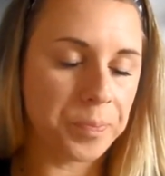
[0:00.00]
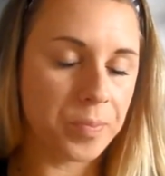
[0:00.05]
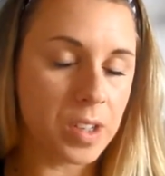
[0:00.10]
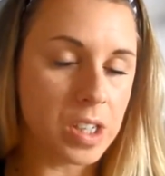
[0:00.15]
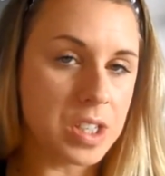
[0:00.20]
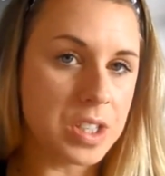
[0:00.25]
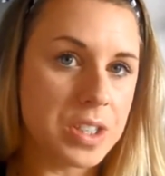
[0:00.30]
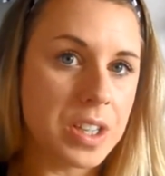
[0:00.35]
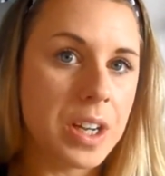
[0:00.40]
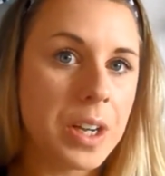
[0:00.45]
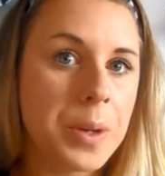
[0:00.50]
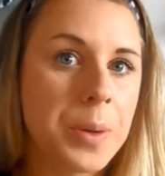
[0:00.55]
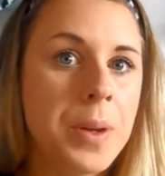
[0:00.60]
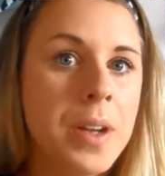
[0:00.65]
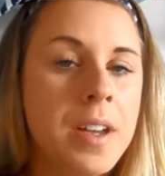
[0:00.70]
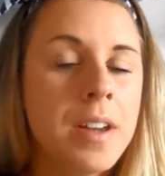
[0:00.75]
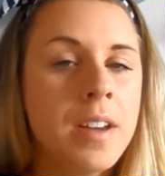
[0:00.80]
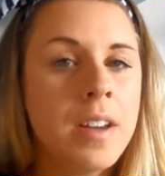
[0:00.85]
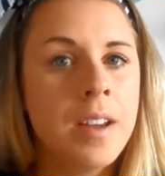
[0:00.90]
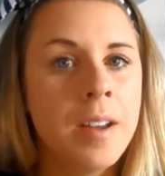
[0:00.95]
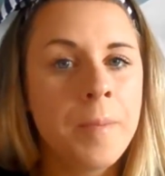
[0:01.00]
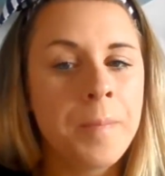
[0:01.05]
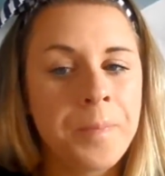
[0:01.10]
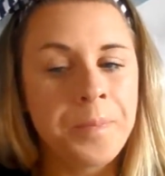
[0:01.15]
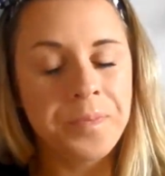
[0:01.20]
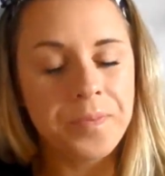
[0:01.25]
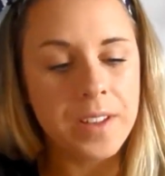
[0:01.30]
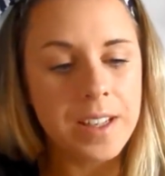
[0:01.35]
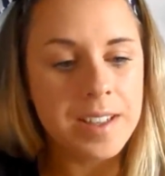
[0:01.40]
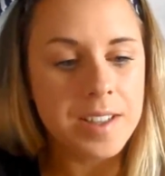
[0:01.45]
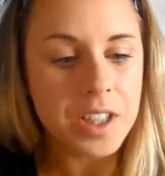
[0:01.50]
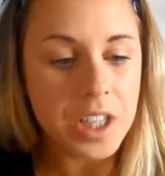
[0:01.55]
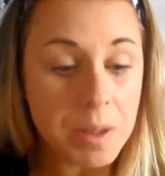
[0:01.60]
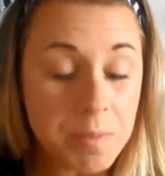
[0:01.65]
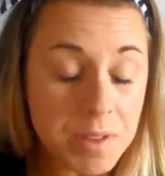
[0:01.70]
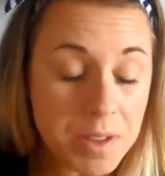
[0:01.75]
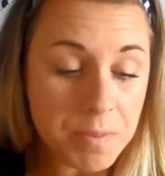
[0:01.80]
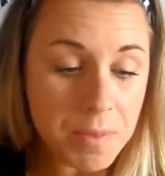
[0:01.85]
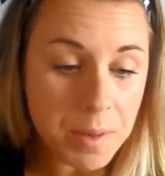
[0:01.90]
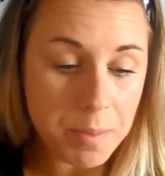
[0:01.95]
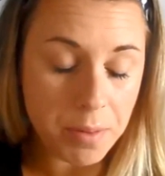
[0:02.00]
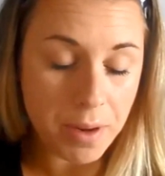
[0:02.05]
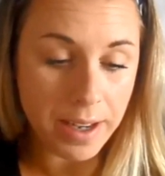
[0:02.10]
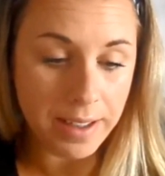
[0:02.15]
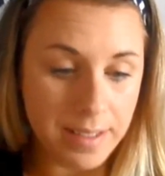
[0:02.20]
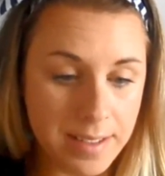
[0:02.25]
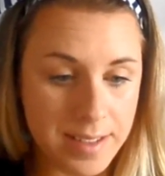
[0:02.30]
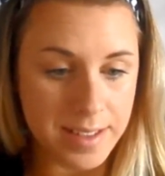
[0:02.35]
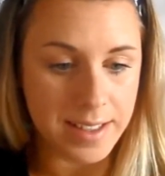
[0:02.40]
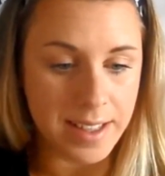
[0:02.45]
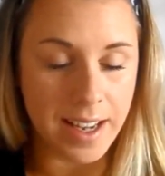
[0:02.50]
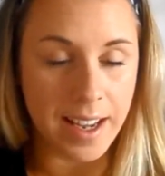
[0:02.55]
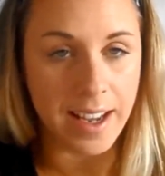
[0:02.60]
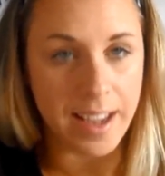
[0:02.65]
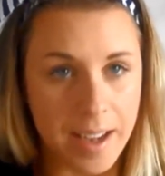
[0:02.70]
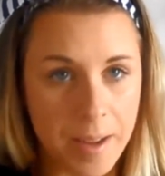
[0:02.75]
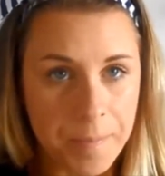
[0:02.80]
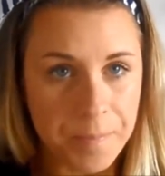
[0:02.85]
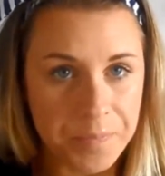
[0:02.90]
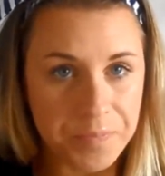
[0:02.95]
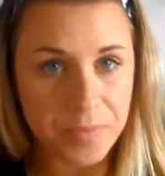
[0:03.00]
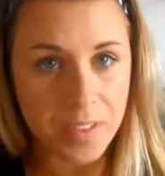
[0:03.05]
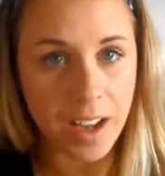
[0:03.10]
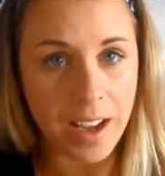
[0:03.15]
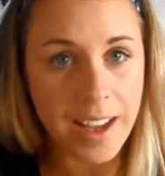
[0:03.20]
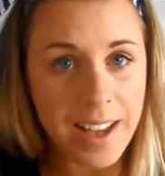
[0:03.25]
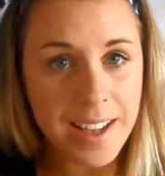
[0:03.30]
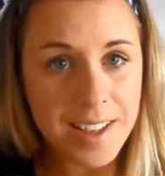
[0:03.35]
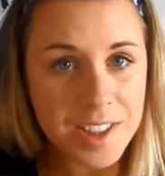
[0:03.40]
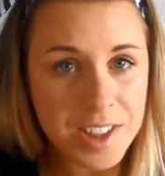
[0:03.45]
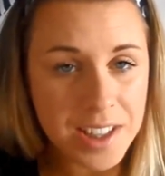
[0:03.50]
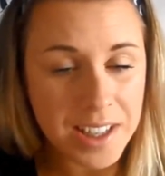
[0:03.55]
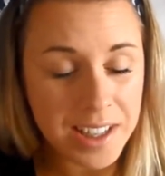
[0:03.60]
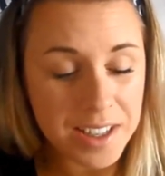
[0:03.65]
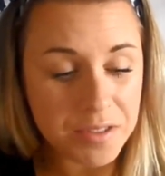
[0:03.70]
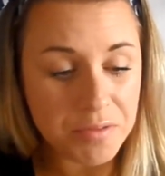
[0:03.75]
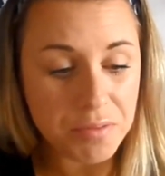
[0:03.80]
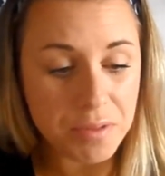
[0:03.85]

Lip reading: So in terms of my pregnancy, I actually had